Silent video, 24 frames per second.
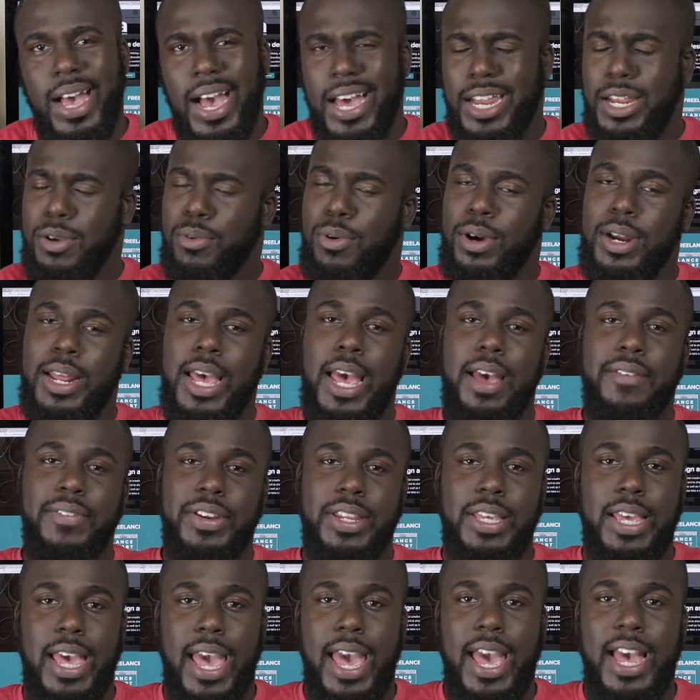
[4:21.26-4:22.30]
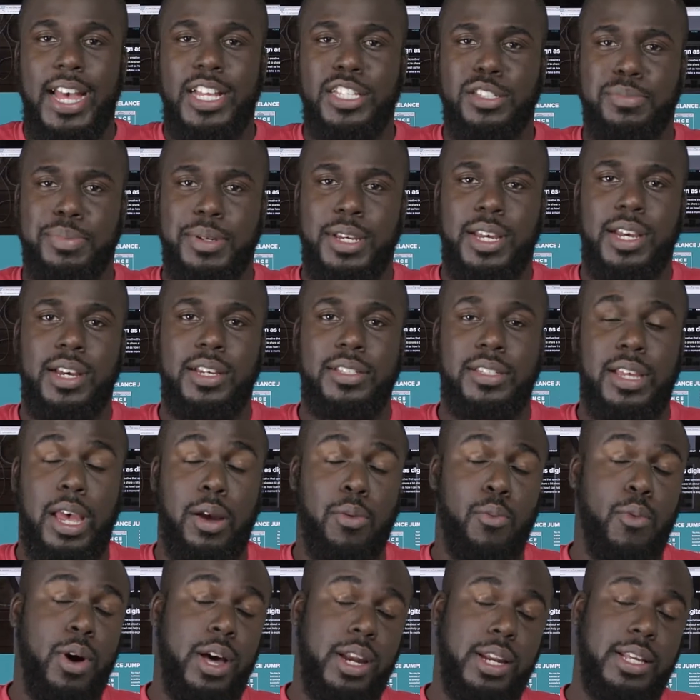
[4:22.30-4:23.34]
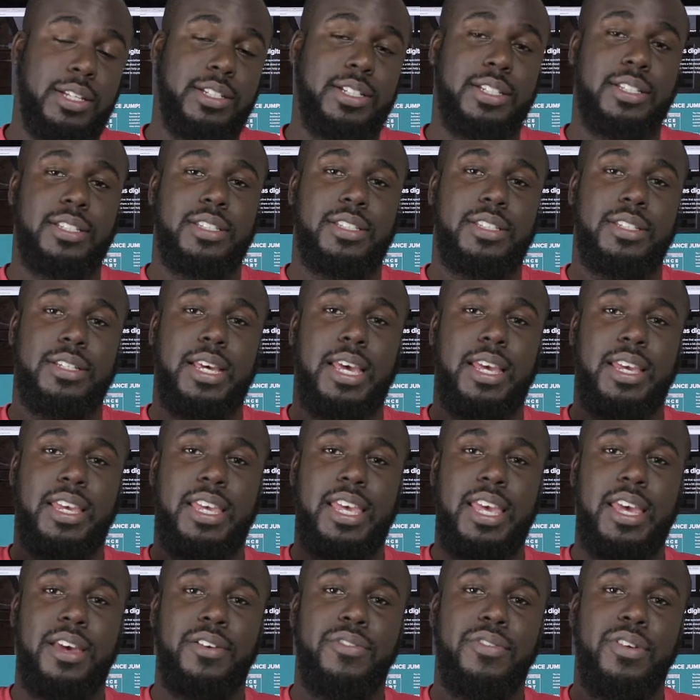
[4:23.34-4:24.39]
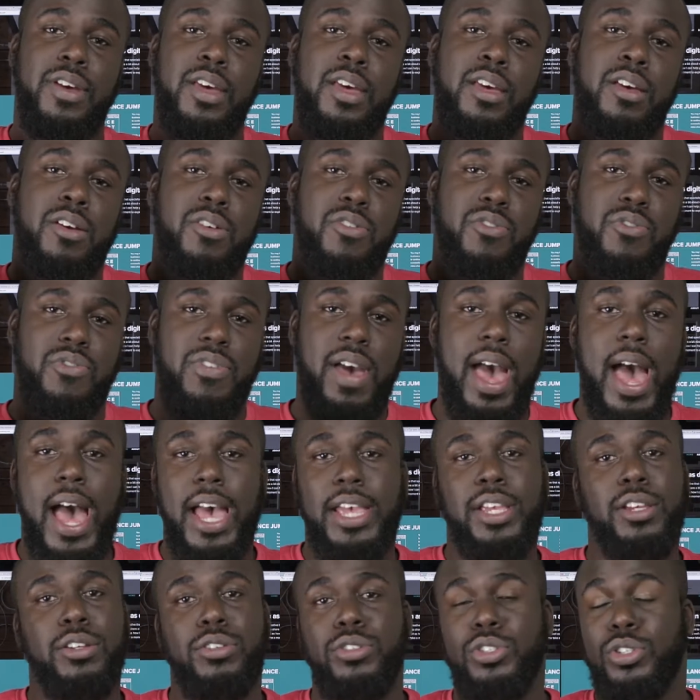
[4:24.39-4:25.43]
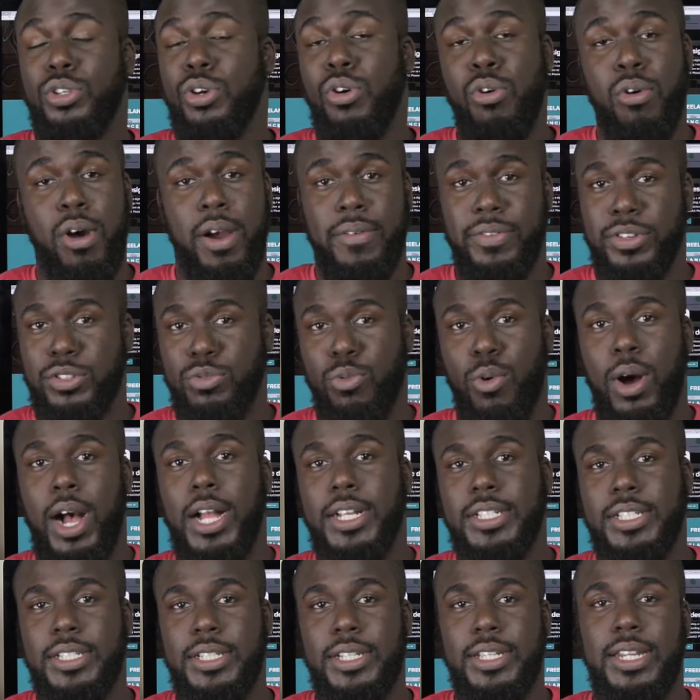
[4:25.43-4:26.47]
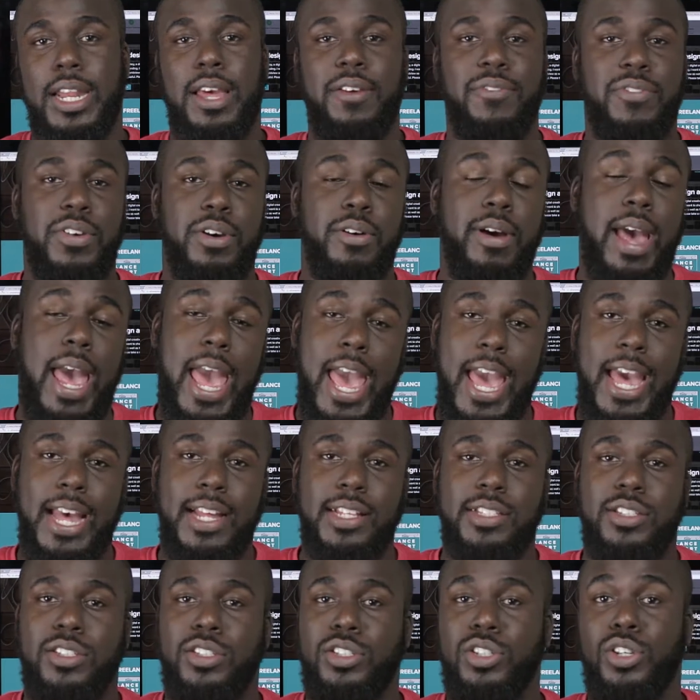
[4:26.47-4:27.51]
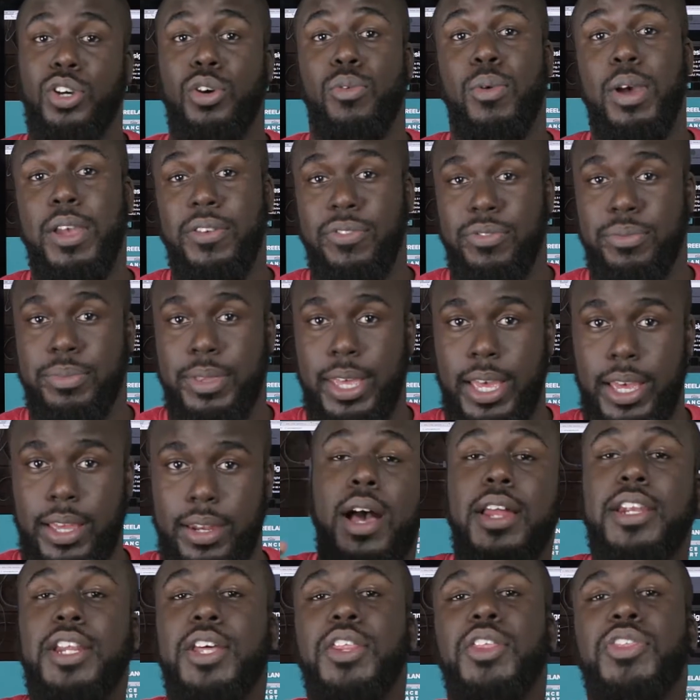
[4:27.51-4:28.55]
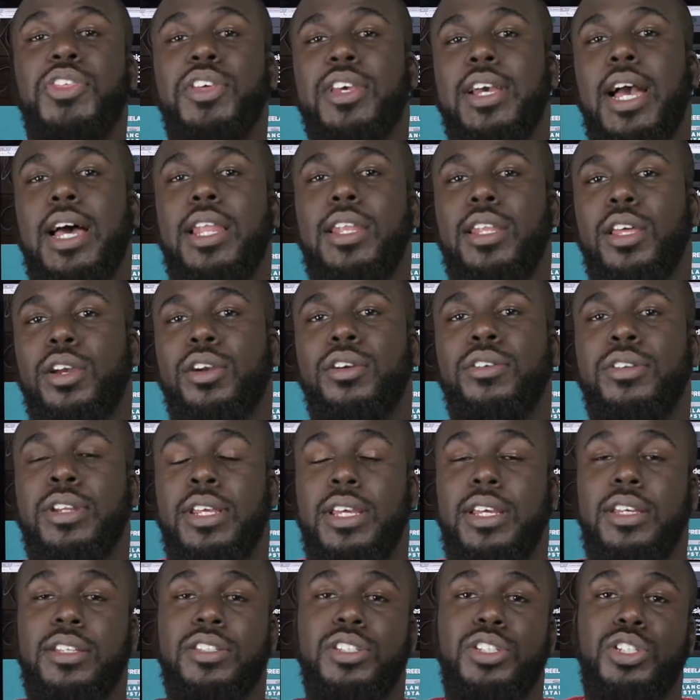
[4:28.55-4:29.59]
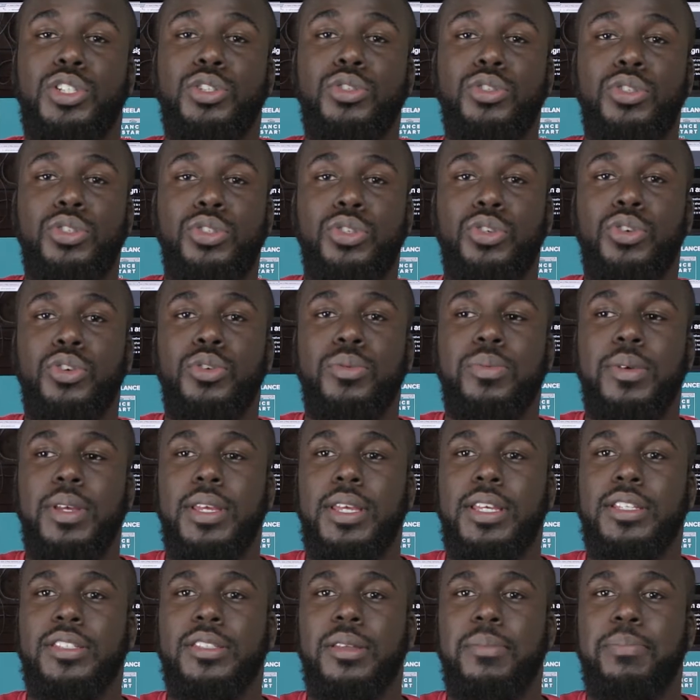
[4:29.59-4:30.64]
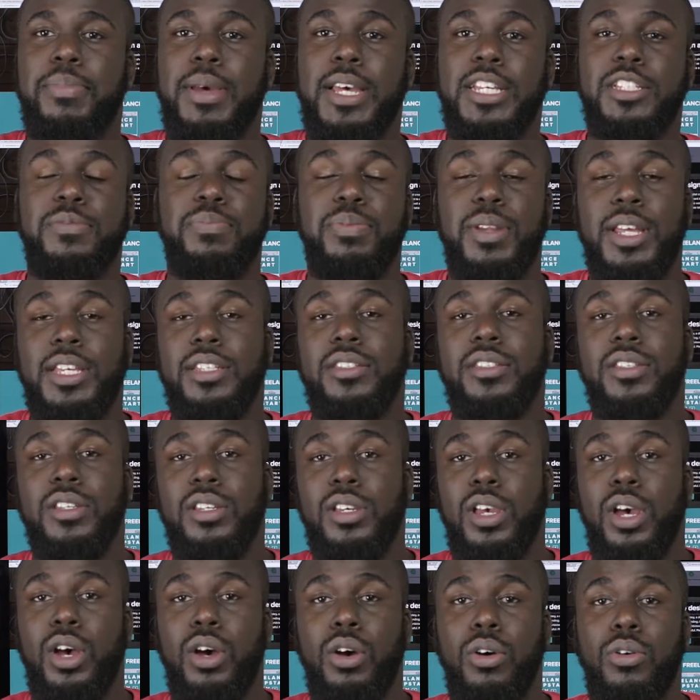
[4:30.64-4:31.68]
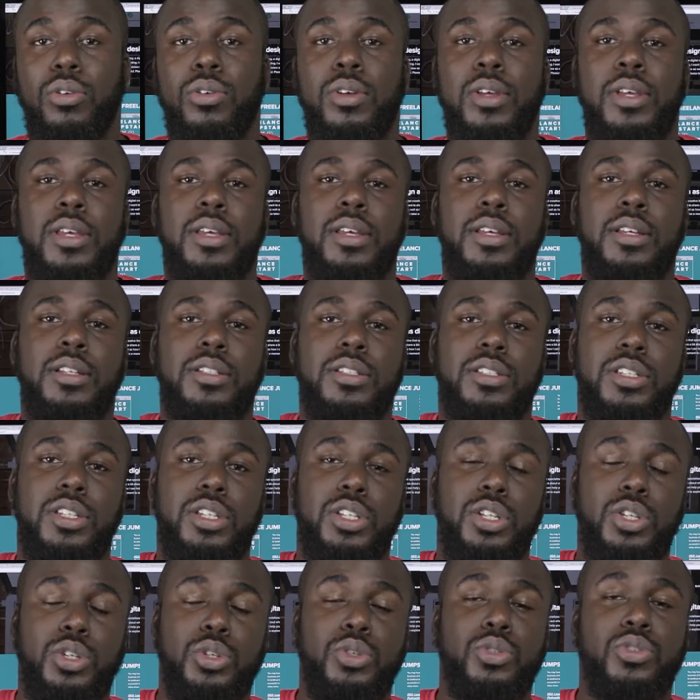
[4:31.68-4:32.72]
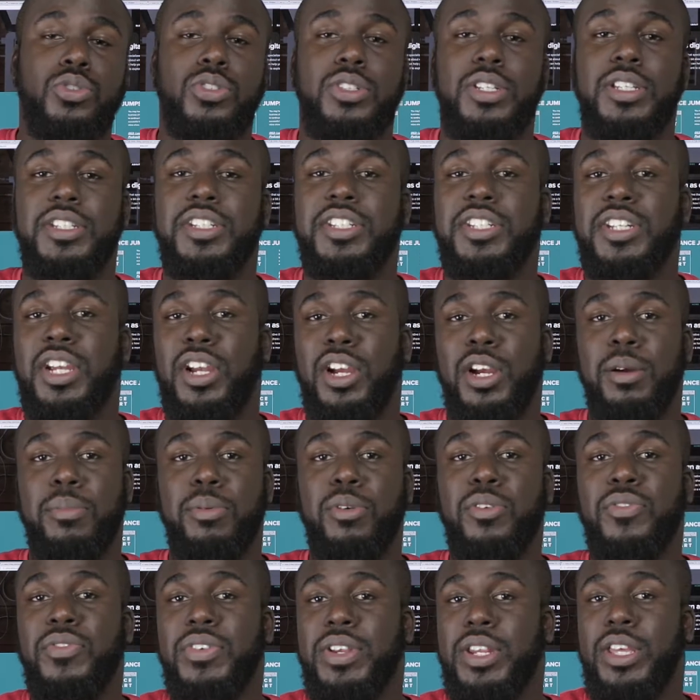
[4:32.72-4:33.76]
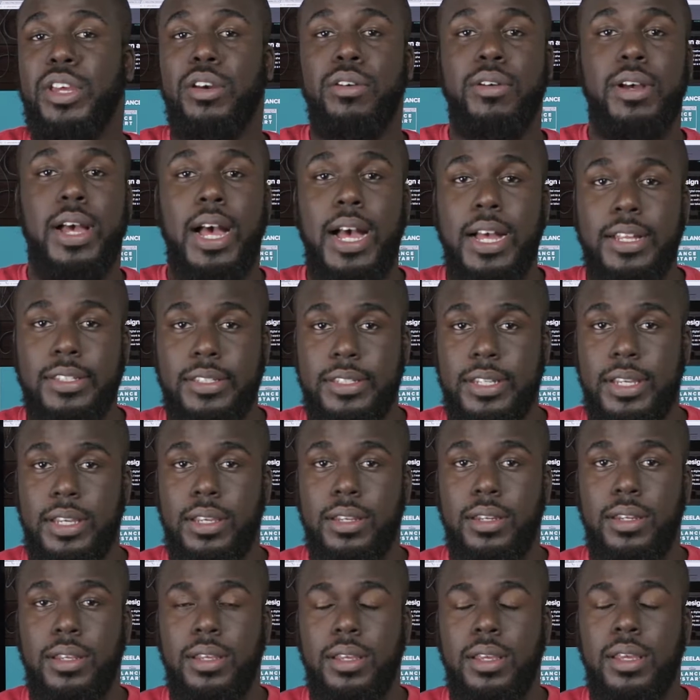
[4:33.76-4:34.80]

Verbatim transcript: I didn't want to have any ads because I wanted just to give value to whoever's watching, and I felt ads took away from that. Another thing I learned is YouTube is the best place to go to use shareable video content.